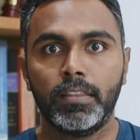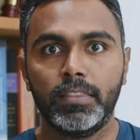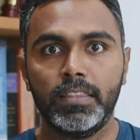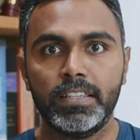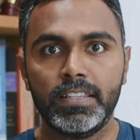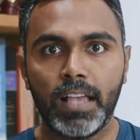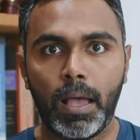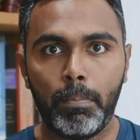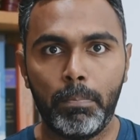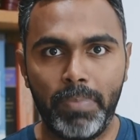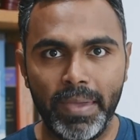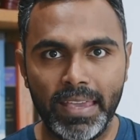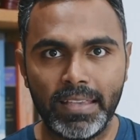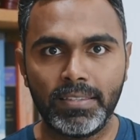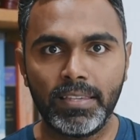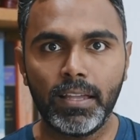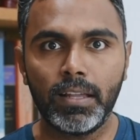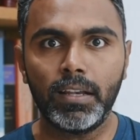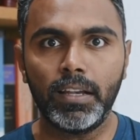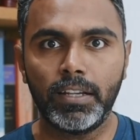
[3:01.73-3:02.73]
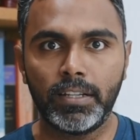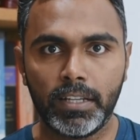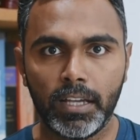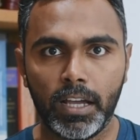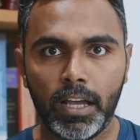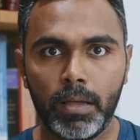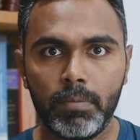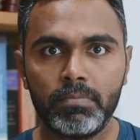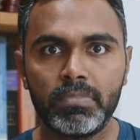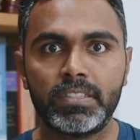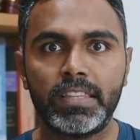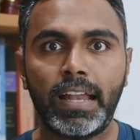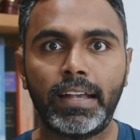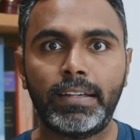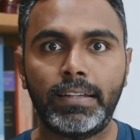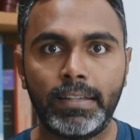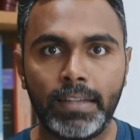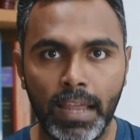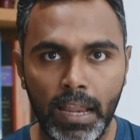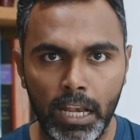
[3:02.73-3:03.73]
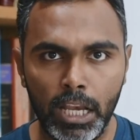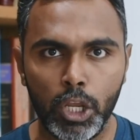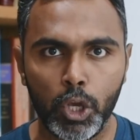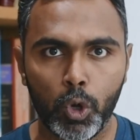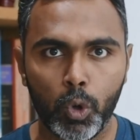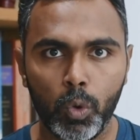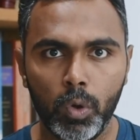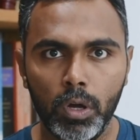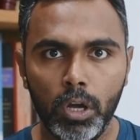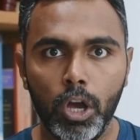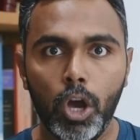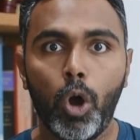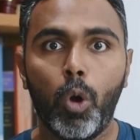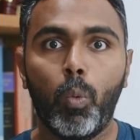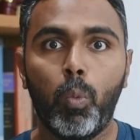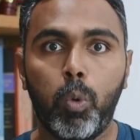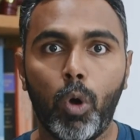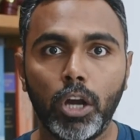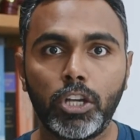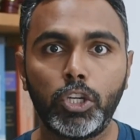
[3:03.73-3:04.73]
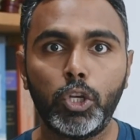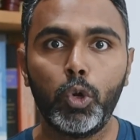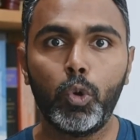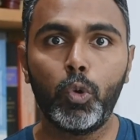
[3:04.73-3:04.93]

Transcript: These are basically terms that tell you what